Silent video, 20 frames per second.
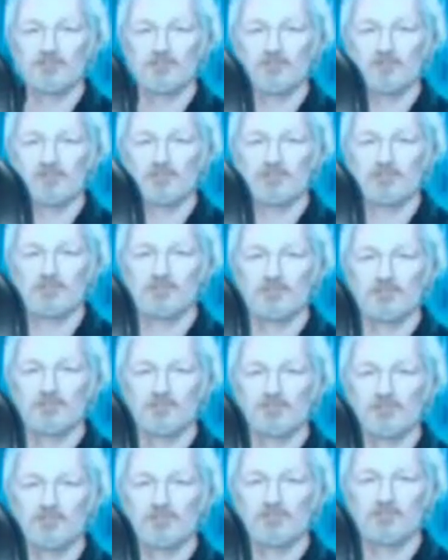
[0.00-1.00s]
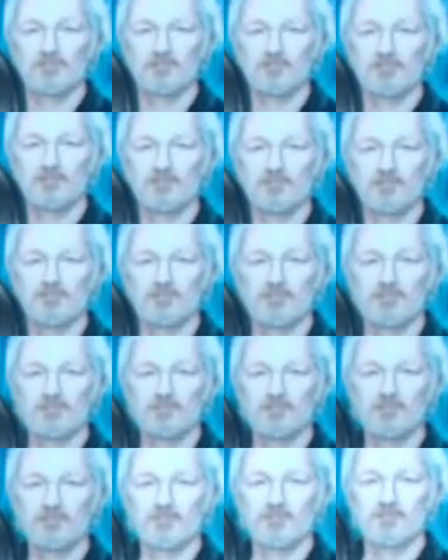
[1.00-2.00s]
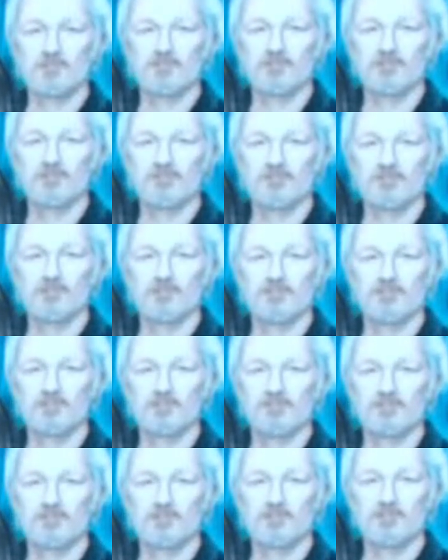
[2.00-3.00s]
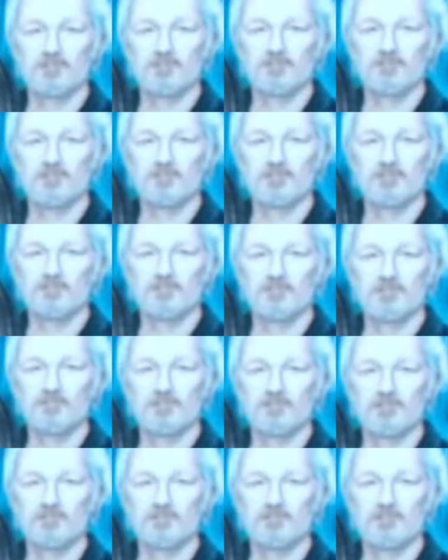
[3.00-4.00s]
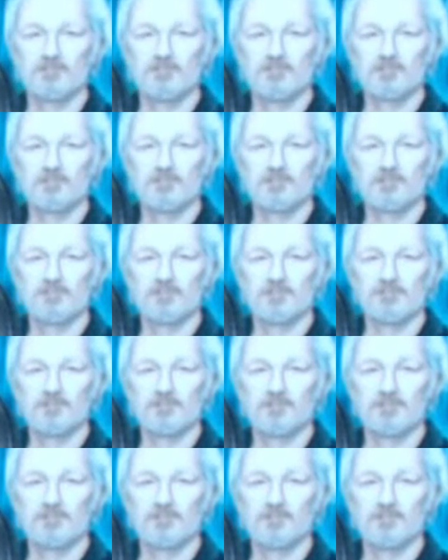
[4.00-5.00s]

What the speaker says: The person shown says nothing.